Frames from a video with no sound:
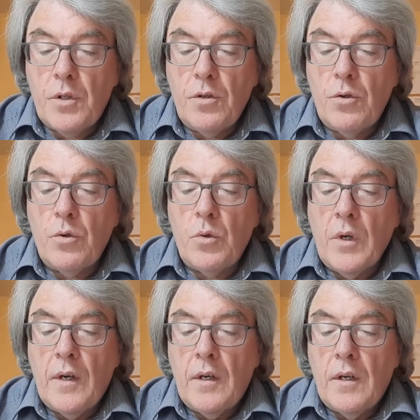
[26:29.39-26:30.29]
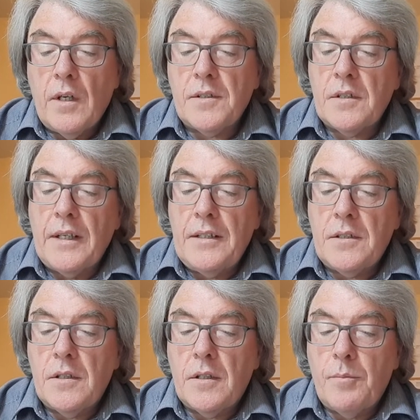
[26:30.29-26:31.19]
to you as
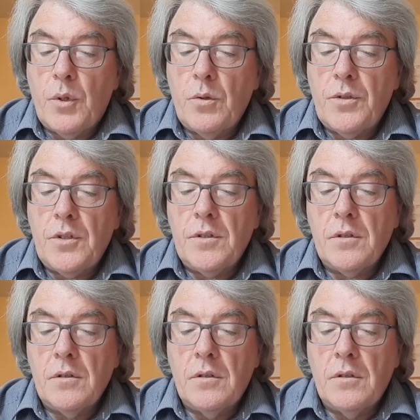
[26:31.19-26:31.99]
Easter approaches.